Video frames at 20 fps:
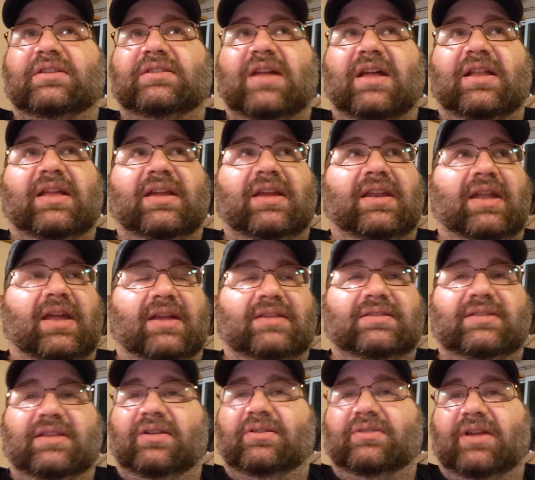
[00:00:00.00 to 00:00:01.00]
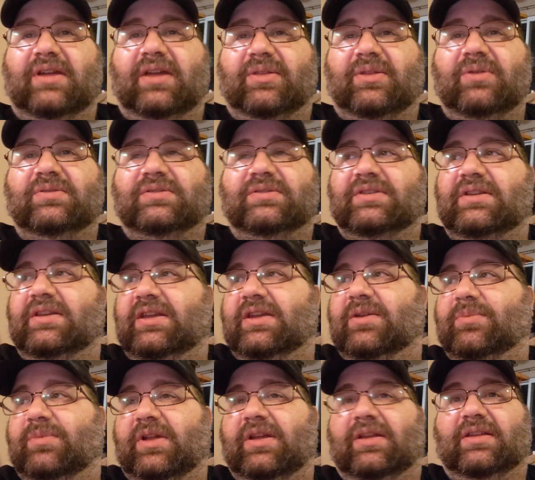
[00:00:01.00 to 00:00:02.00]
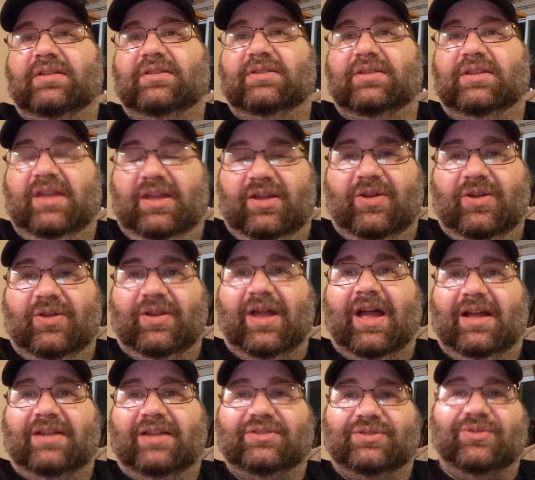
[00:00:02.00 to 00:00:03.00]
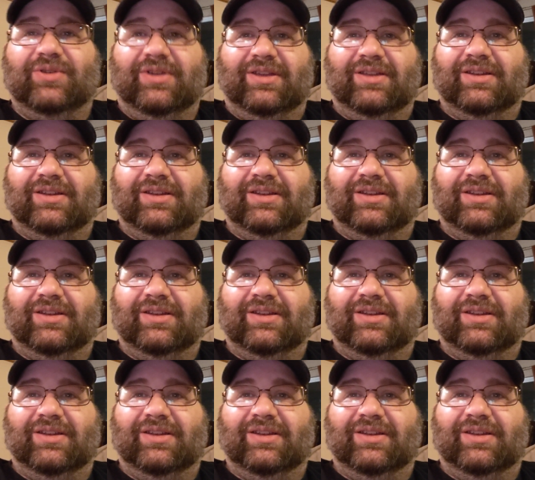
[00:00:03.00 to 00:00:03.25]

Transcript: it's not like an accidental death. You see him, like, killed on screen.